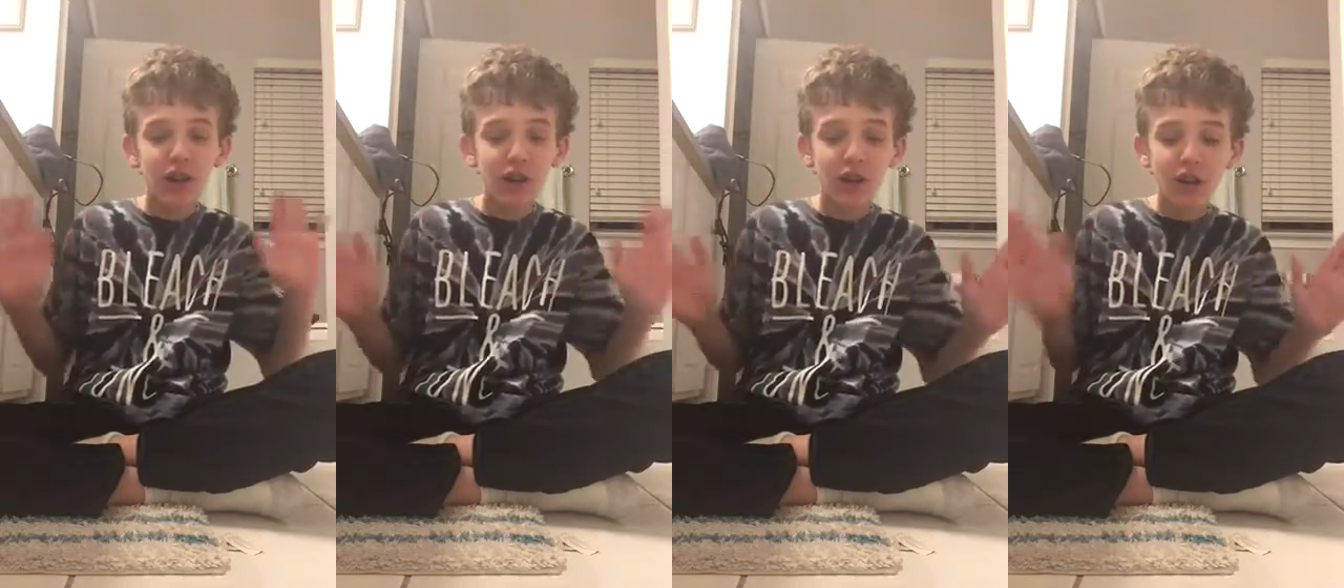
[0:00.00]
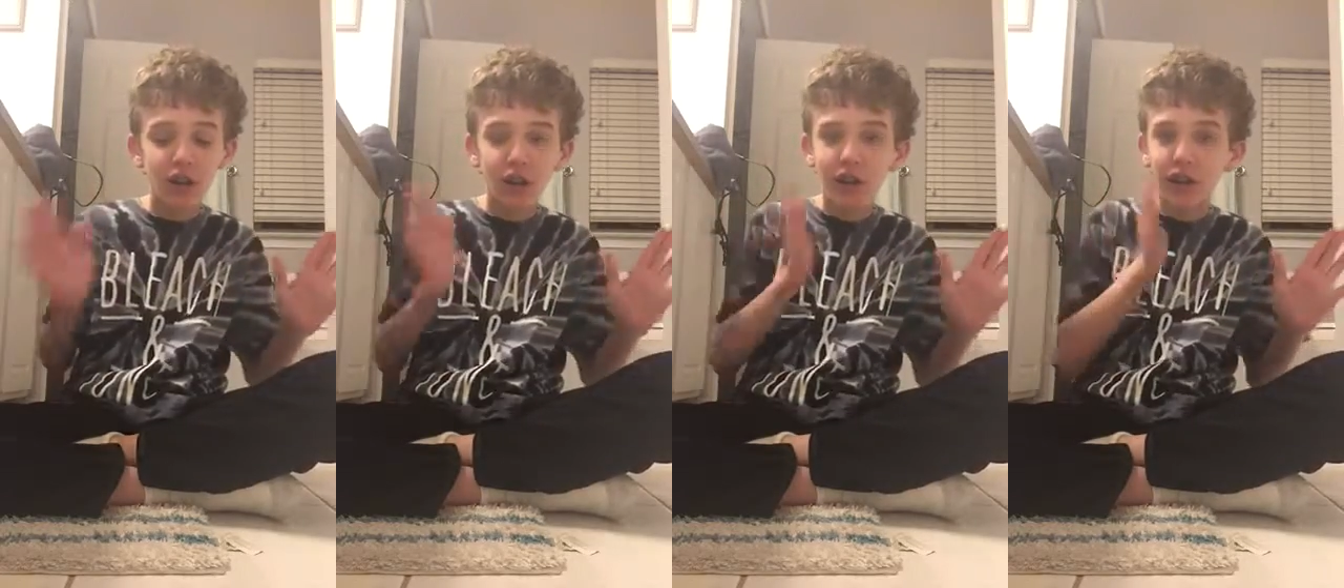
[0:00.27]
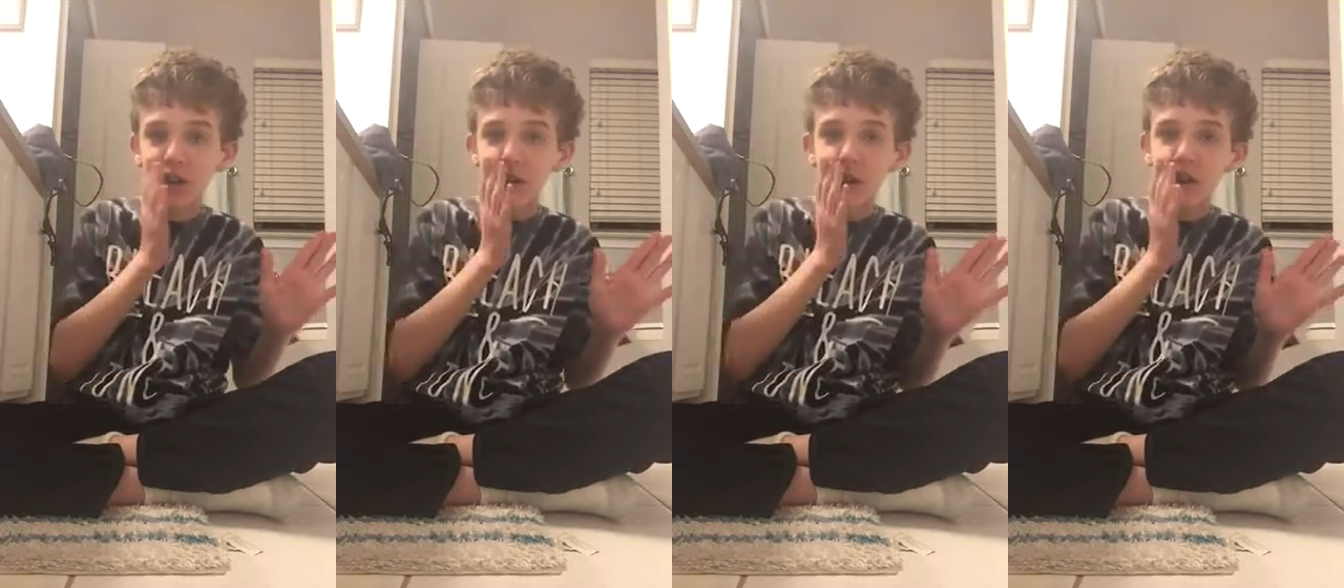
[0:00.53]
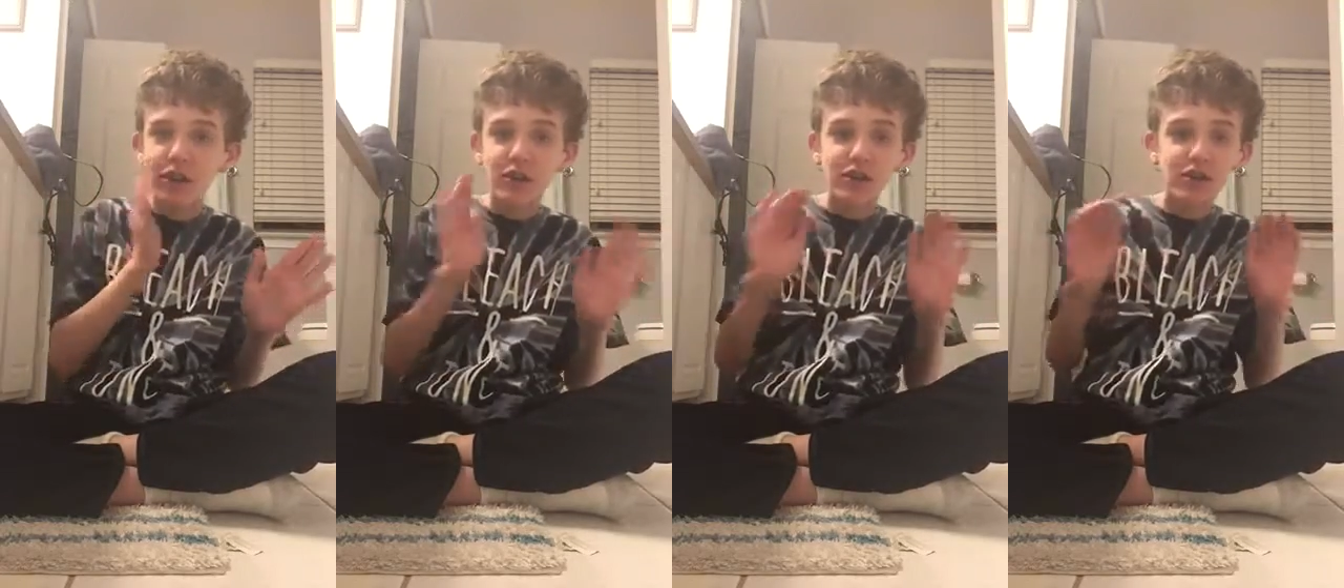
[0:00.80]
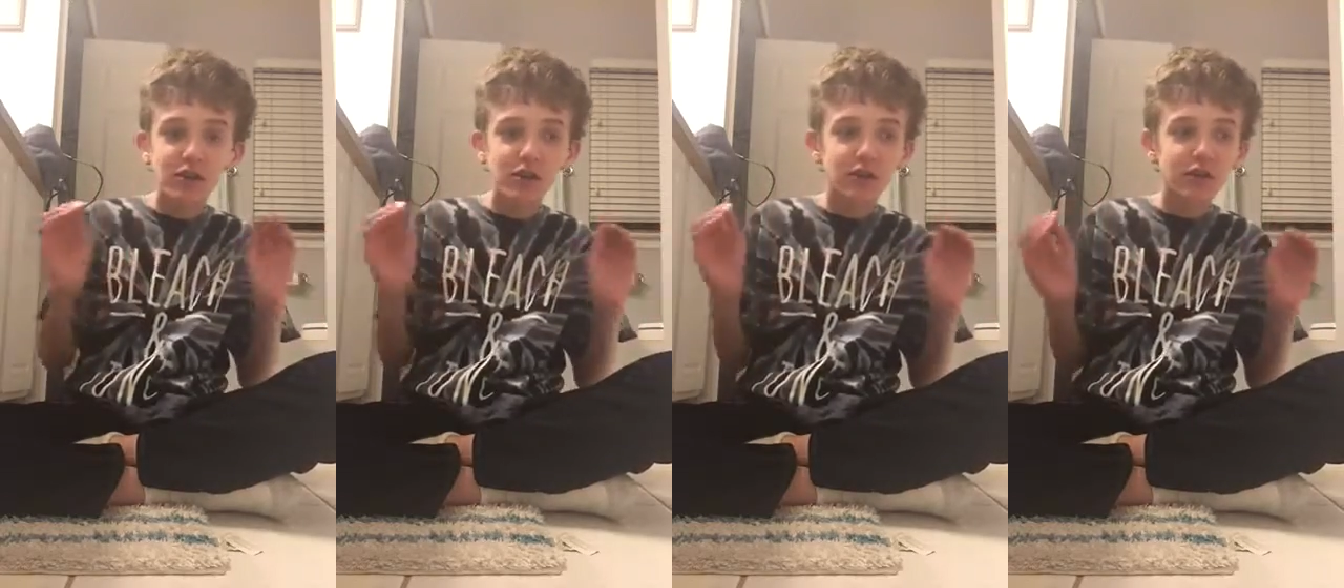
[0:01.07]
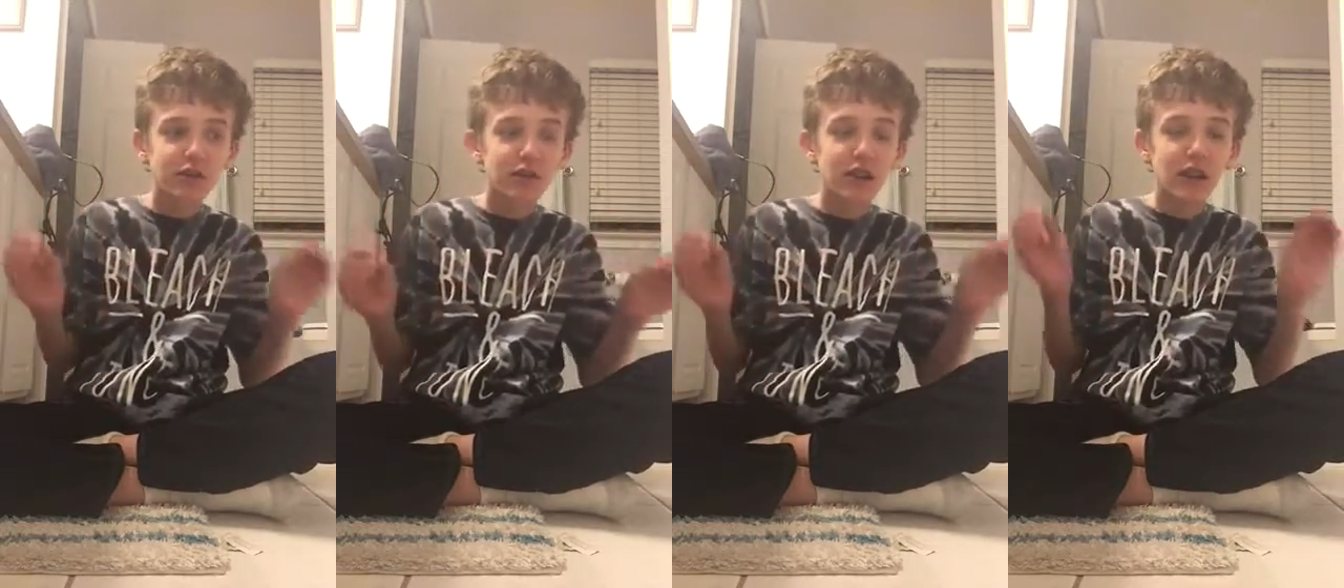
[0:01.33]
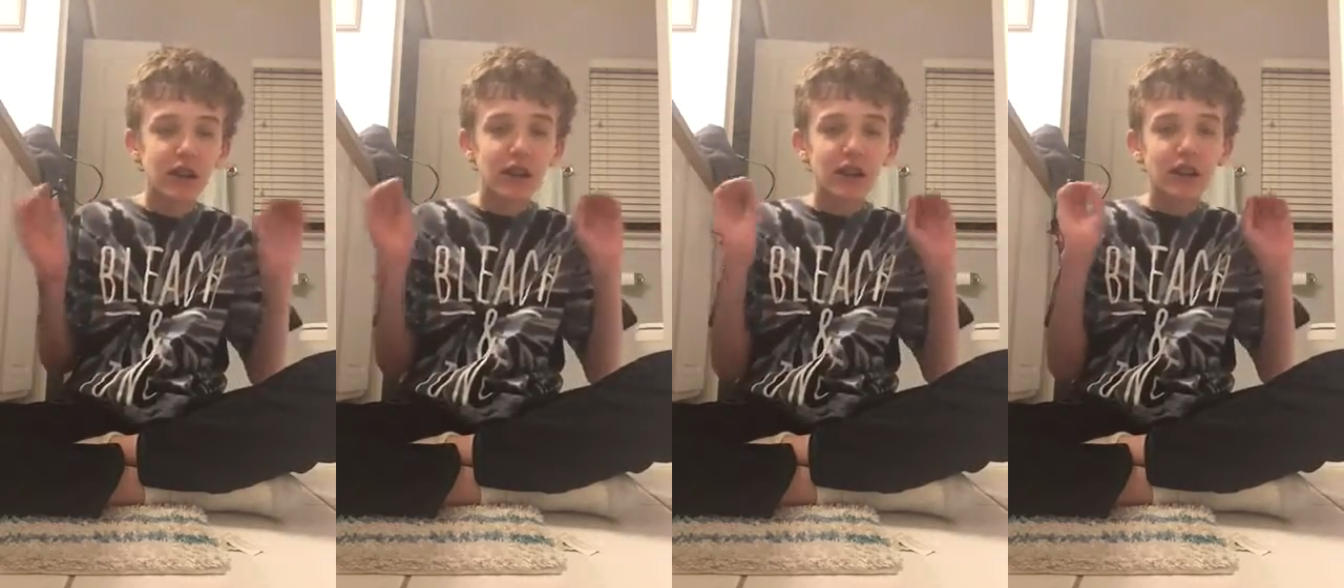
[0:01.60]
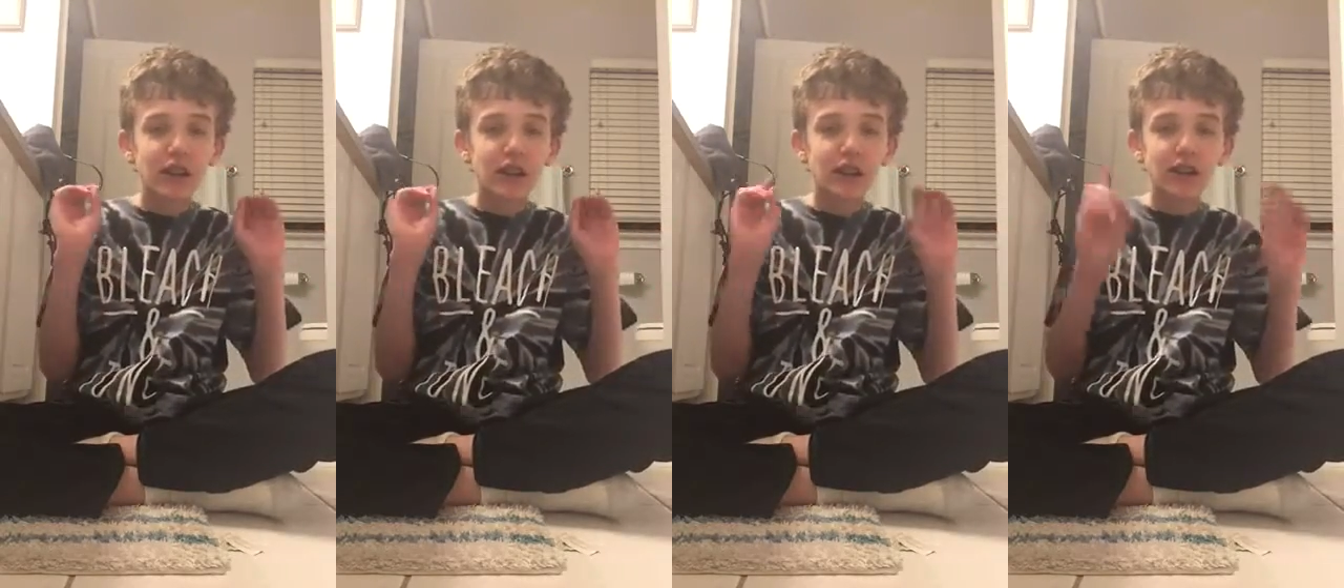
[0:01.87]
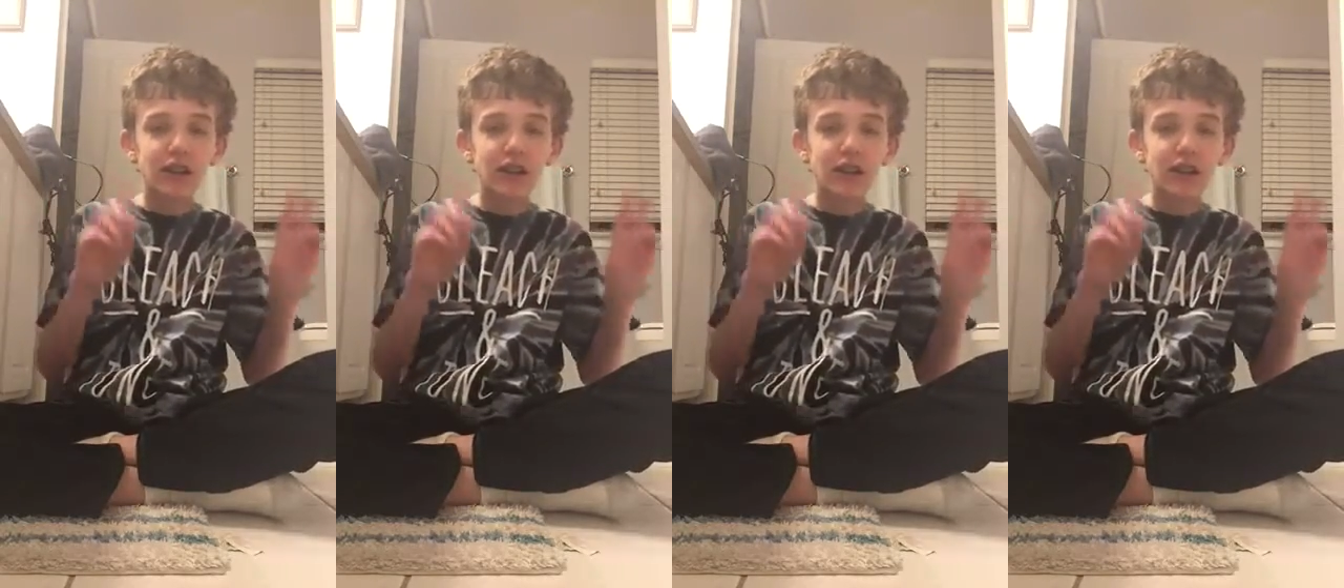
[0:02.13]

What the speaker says: Okay, so let's